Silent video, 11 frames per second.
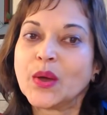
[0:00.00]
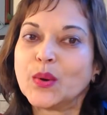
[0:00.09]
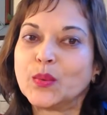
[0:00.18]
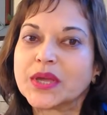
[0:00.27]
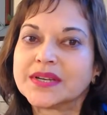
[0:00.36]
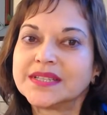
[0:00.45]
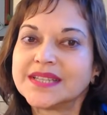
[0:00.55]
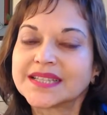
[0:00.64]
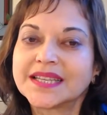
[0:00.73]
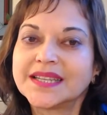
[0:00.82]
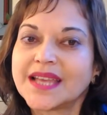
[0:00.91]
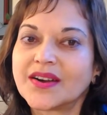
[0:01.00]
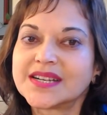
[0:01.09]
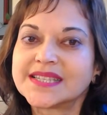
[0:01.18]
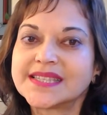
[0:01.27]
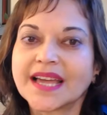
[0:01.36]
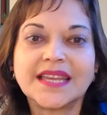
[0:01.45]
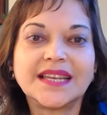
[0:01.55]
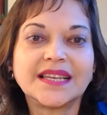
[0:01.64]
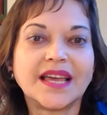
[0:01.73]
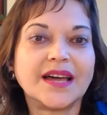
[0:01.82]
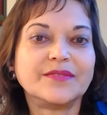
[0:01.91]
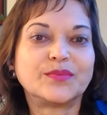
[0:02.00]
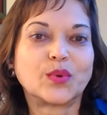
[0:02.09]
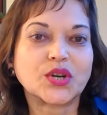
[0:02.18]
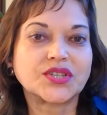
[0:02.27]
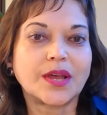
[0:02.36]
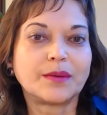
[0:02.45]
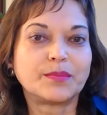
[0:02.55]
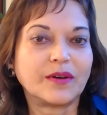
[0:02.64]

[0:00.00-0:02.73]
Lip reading: We conducted our second live workshop